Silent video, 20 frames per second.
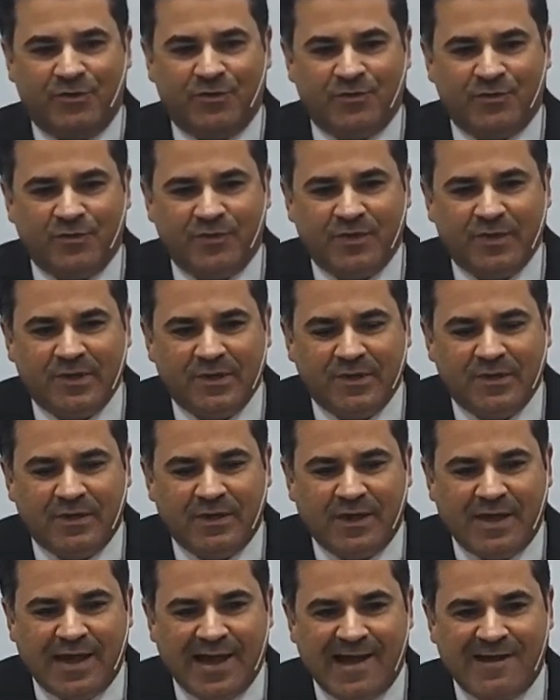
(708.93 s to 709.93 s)
Because
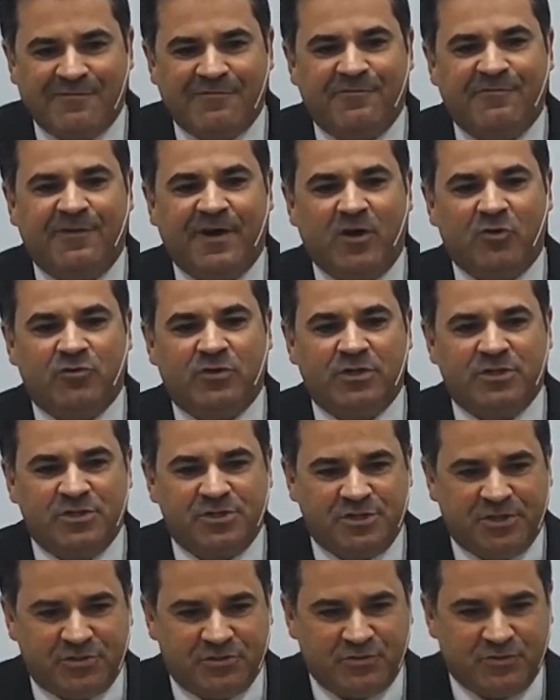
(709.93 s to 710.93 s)
man has not
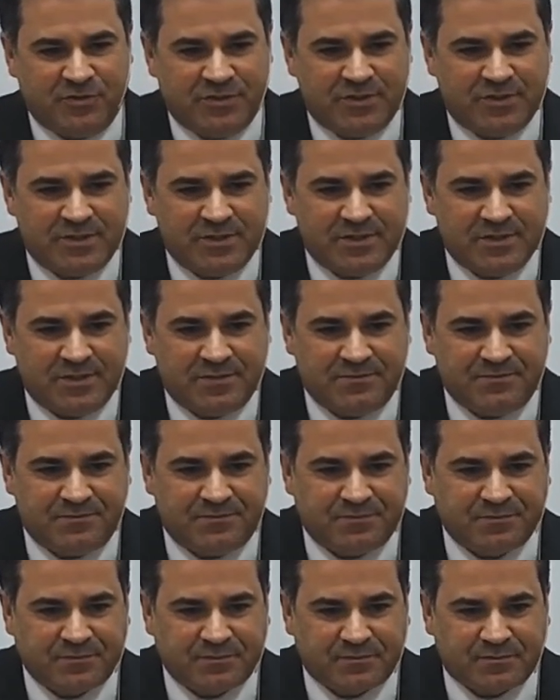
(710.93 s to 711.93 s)
understood
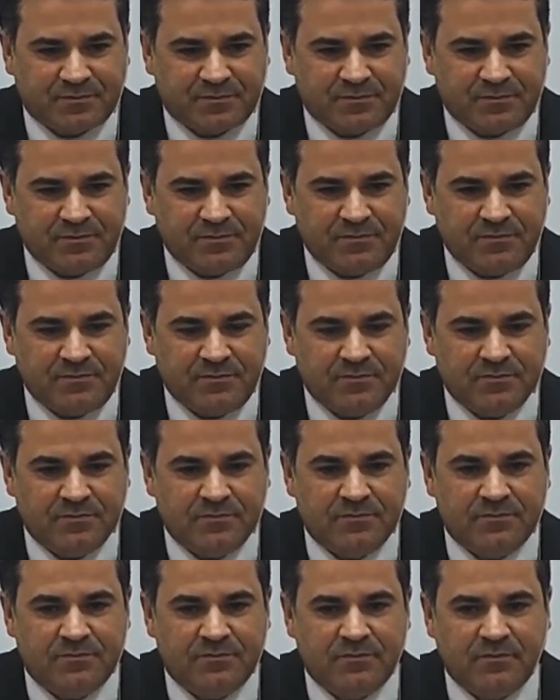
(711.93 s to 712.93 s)
the they
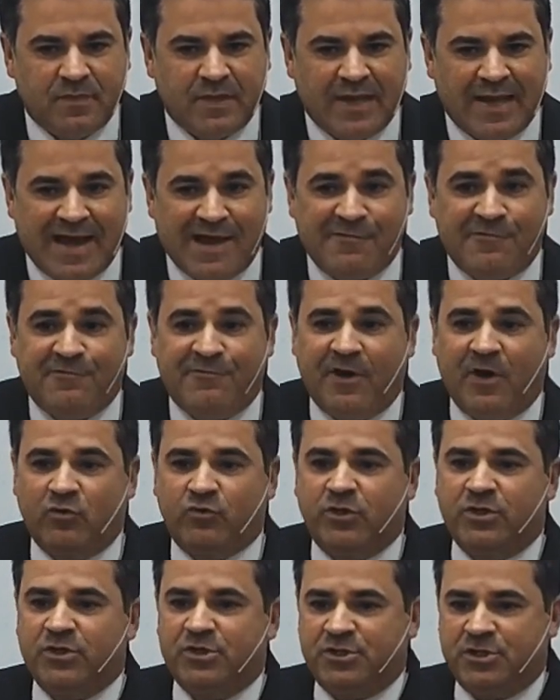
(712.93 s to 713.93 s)
lack Jesus in their
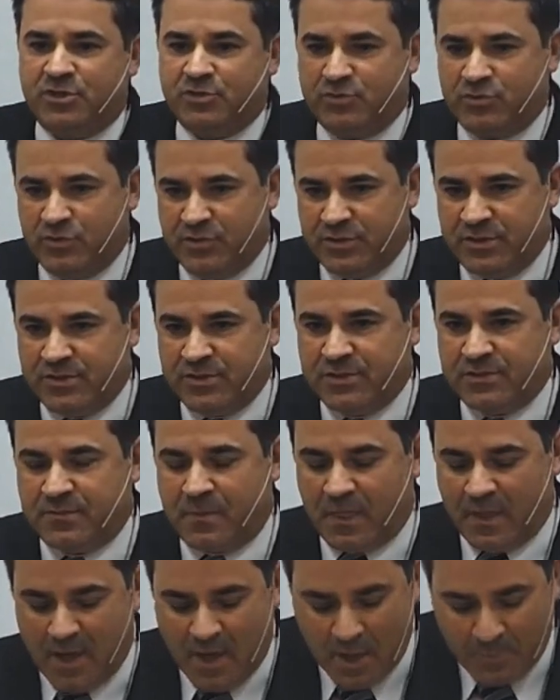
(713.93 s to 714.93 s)
lives.
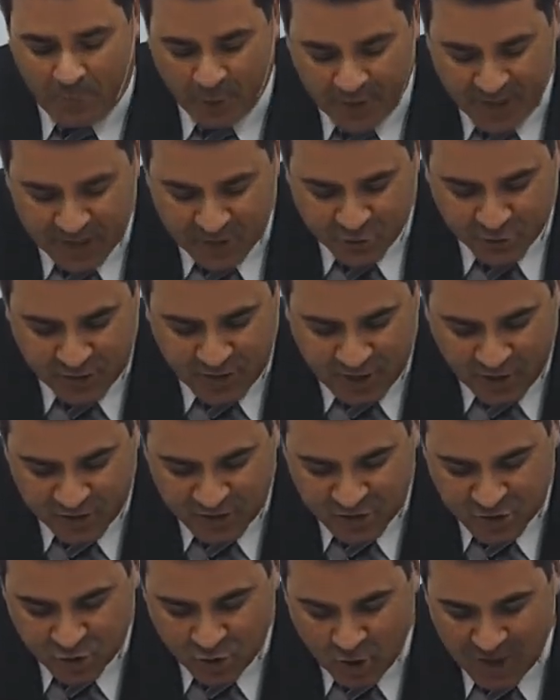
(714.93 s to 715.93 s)
They are lacking
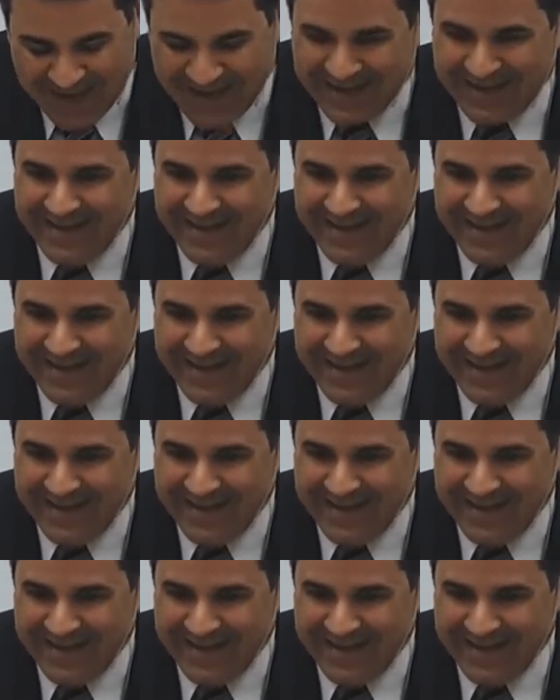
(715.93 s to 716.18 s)
Jesus.